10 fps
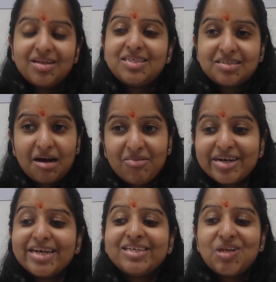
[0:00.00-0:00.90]
The
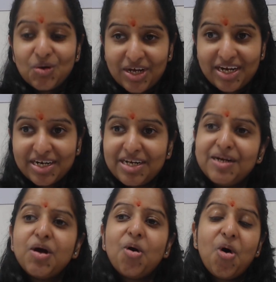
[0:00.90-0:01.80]
stomach is
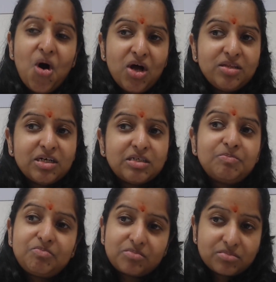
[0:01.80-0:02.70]
located on the
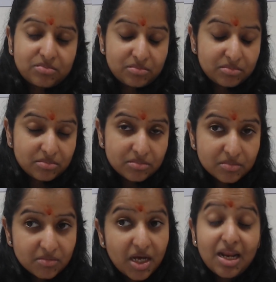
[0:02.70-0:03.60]

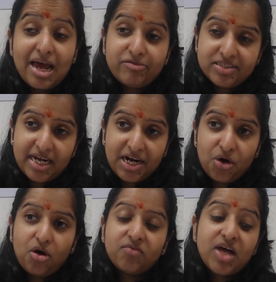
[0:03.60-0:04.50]
left
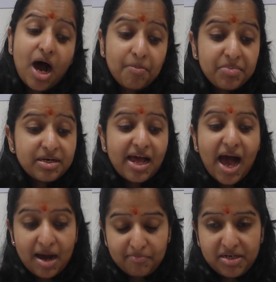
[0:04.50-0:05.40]
side of the upper
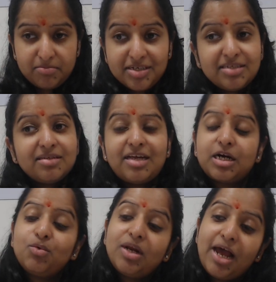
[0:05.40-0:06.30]
abdomen
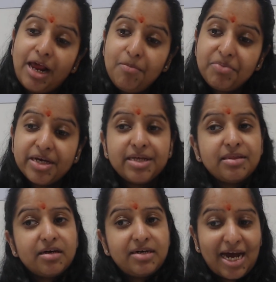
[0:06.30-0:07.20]
that will help
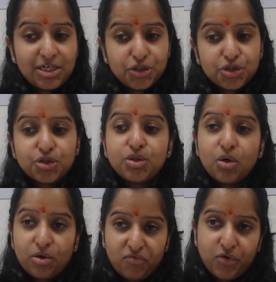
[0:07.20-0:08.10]
in the
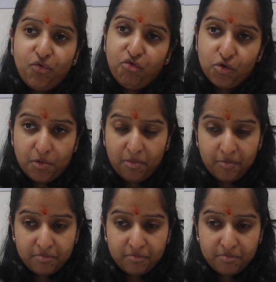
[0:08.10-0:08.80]
digestion of the food.